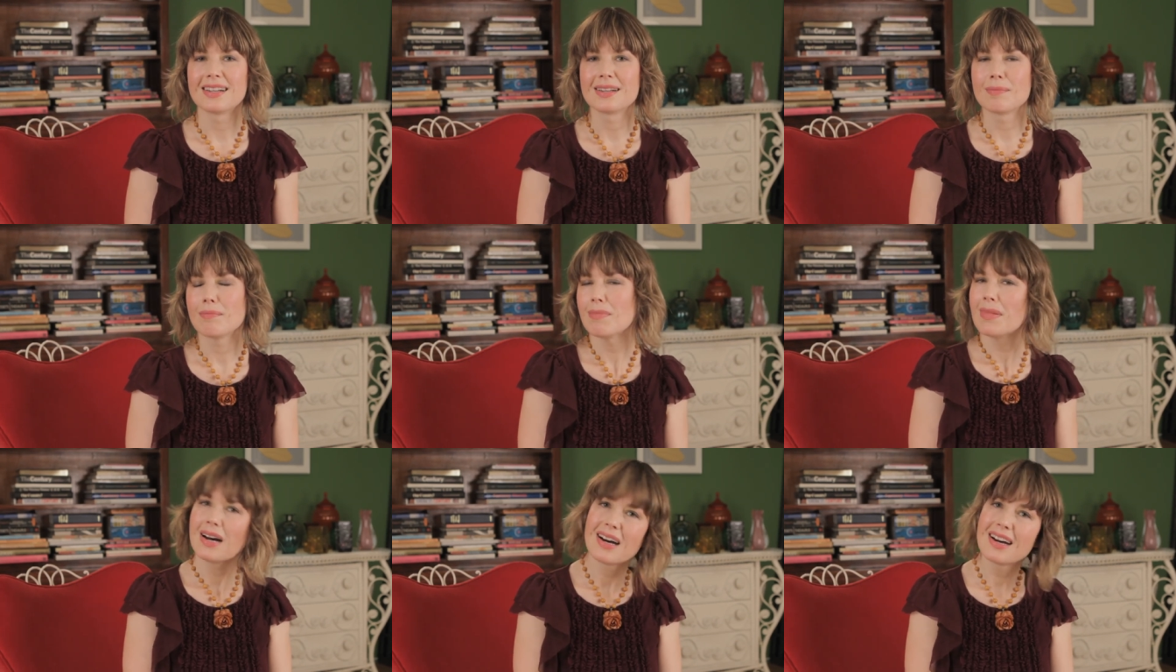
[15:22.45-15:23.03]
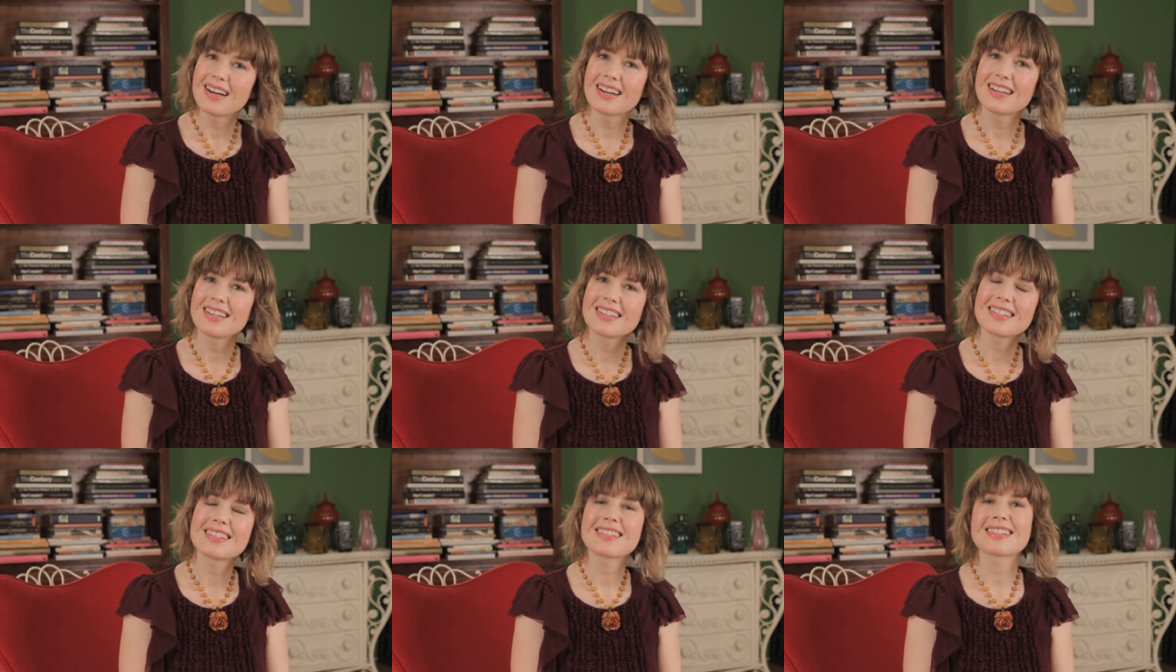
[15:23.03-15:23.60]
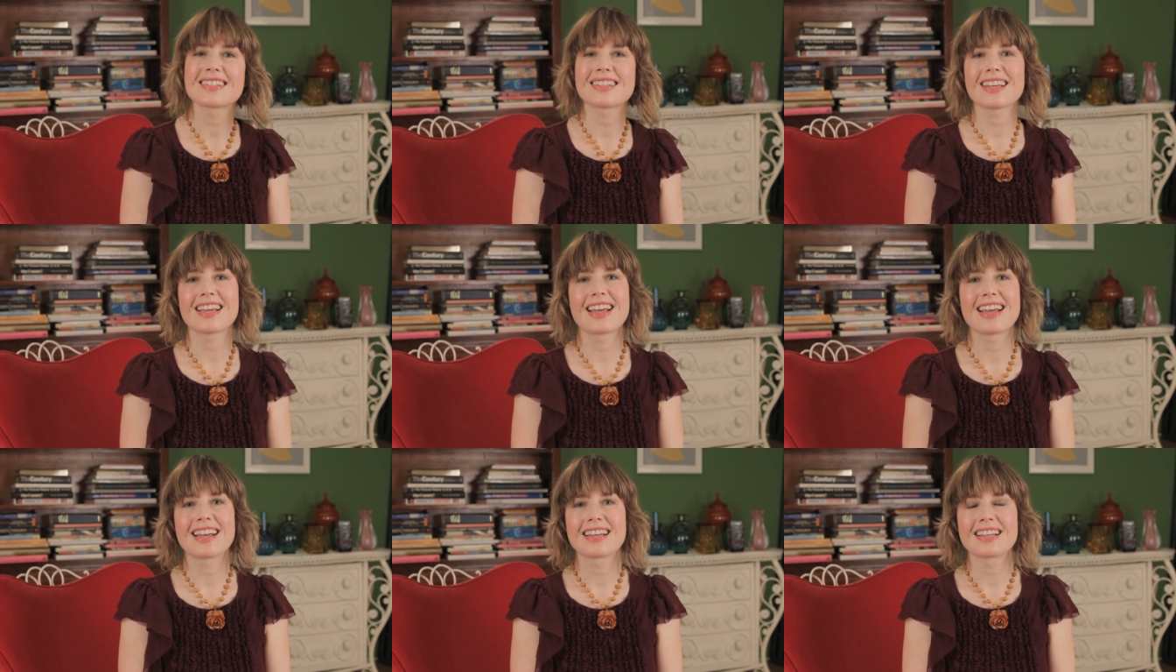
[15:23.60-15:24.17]
musk
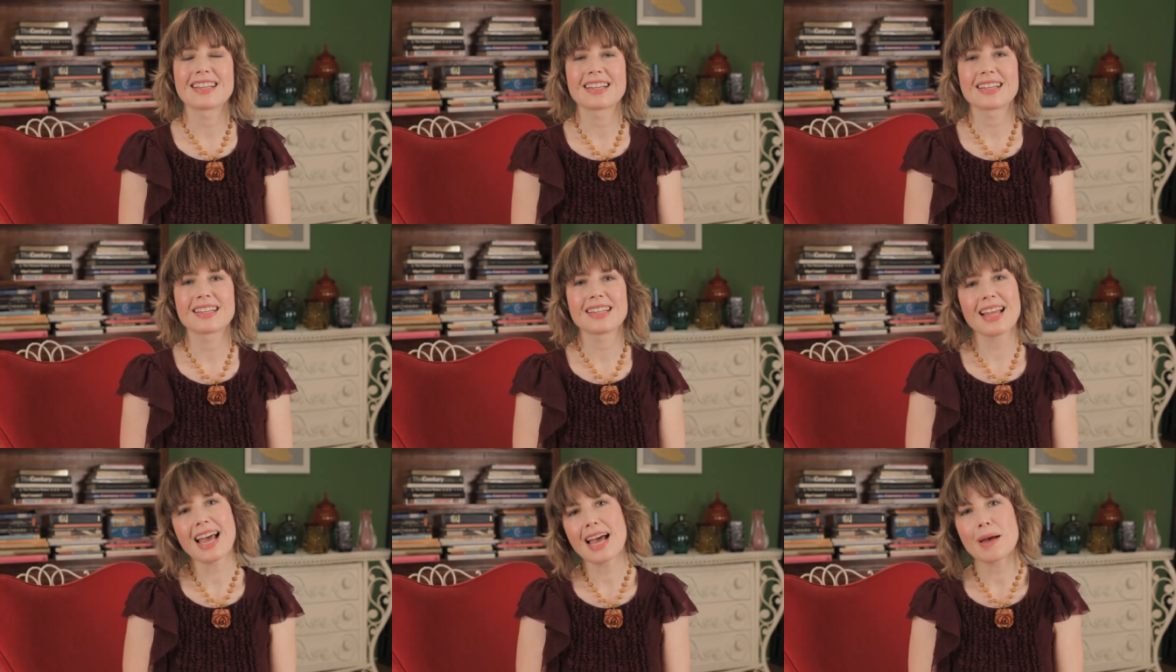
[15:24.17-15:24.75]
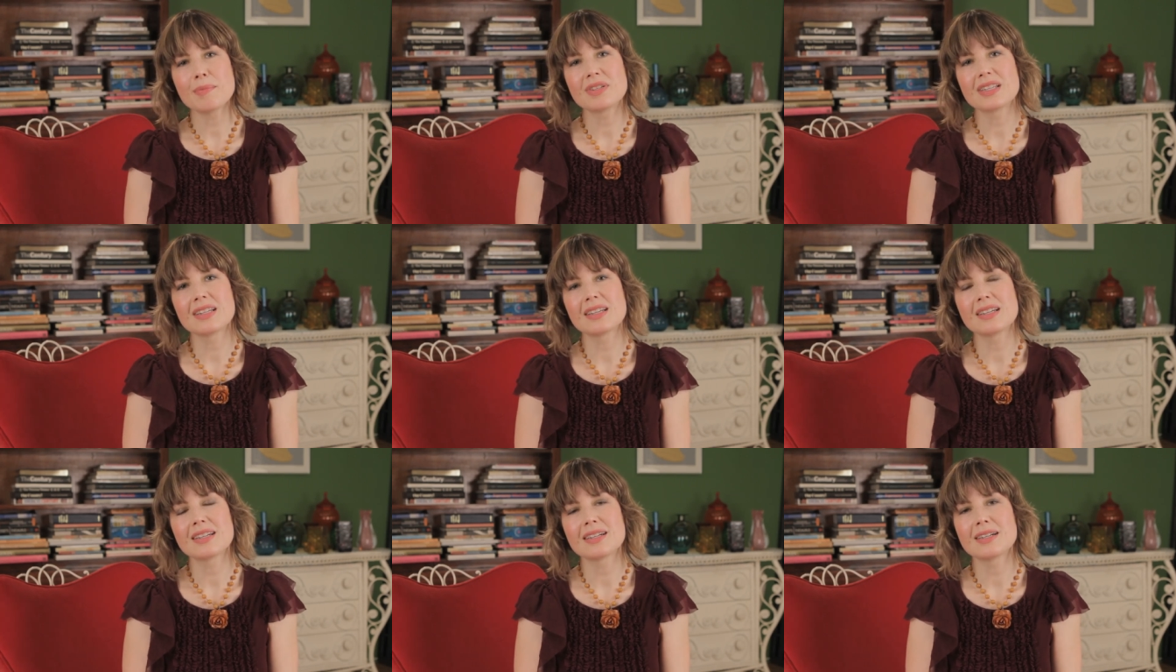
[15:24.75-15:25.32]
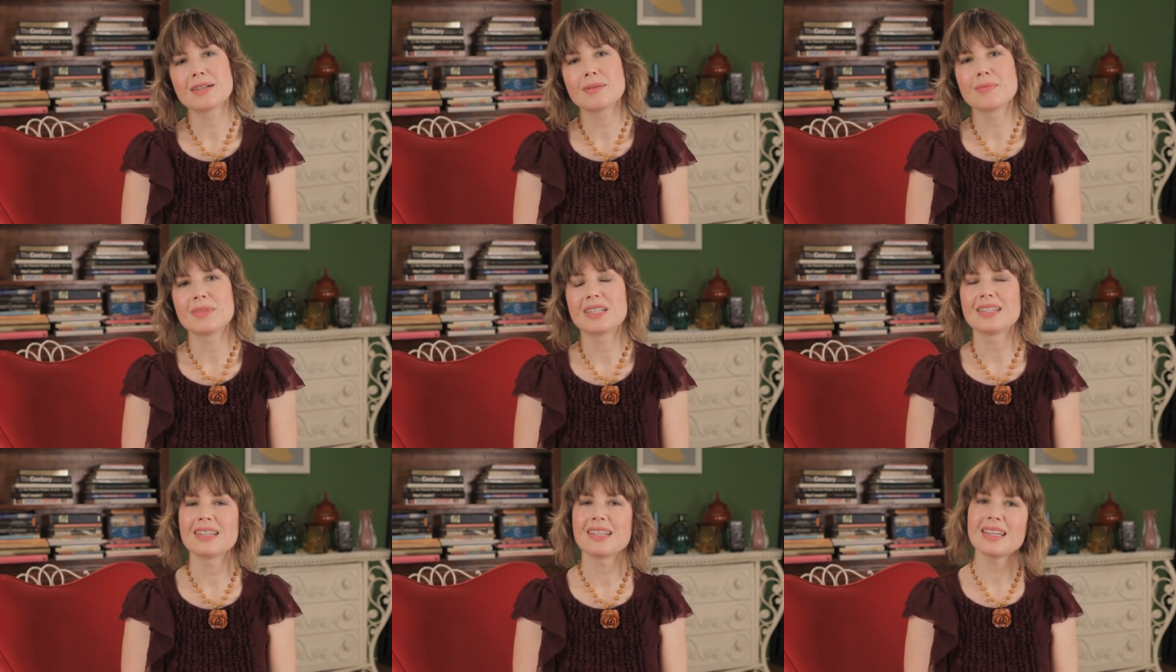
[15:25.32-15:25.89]
and labdanum
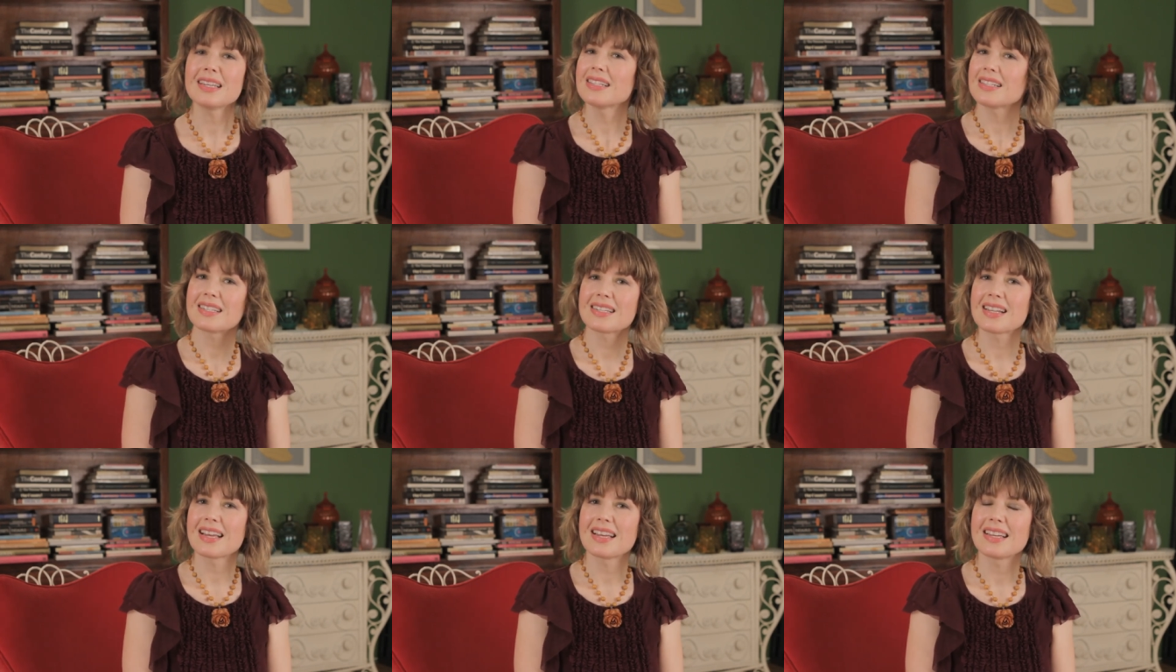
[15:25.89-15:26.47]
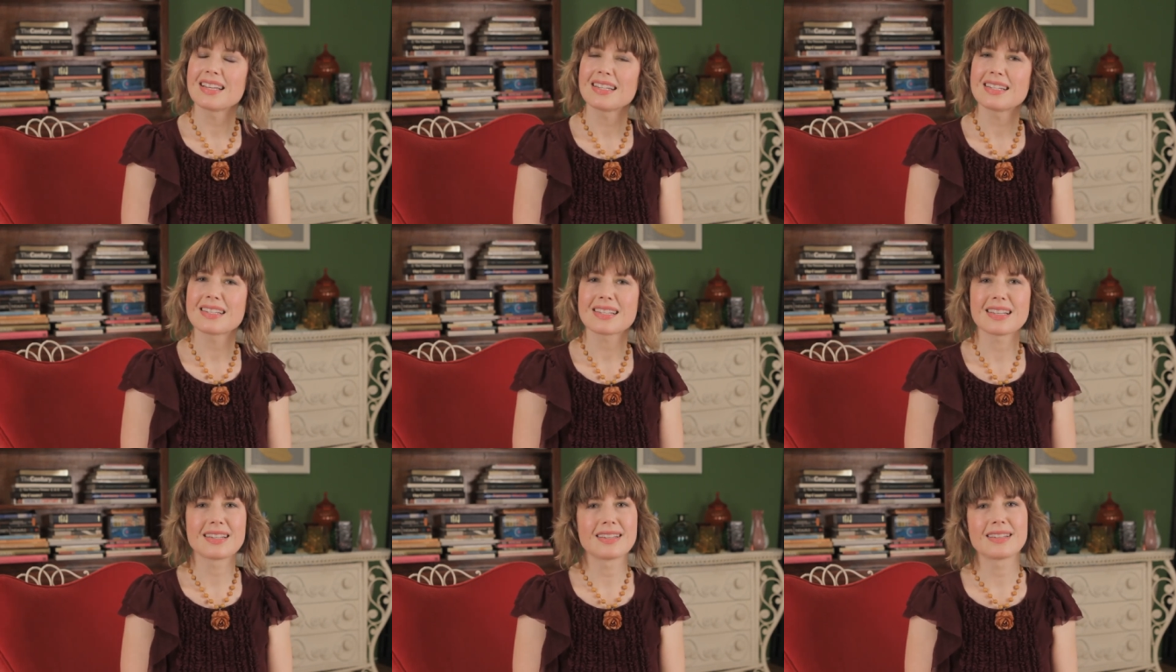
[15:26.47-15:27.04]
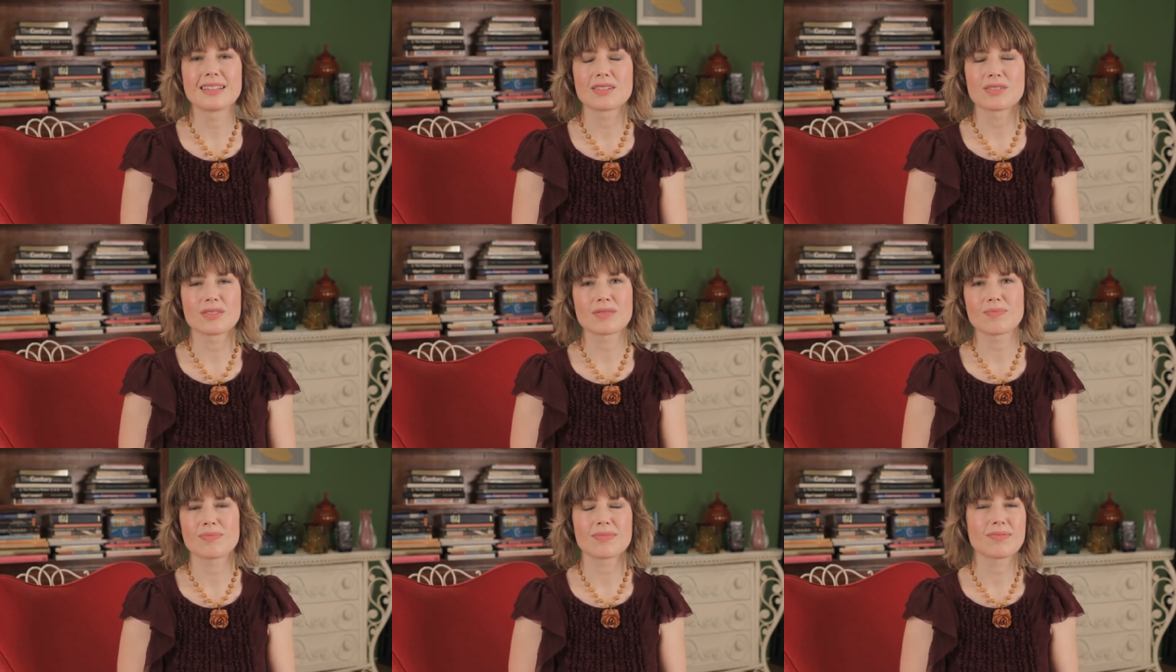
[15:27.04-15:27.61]
and incense, and there's